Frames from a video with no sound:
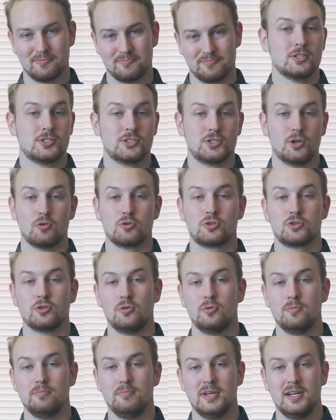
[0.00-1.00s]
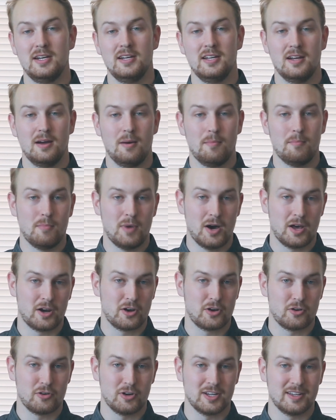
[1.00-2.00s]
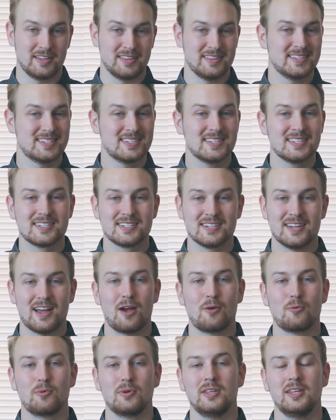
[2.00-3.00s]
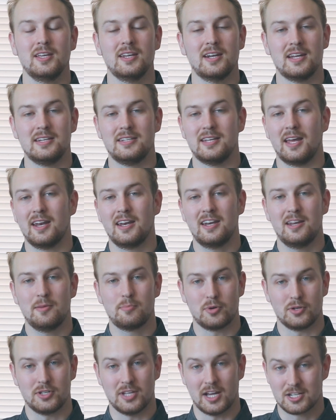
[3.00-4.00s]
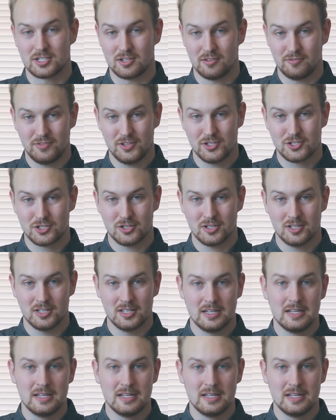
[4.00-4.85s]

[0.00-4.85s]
Social media monitoring. This is not really an identity protection feature,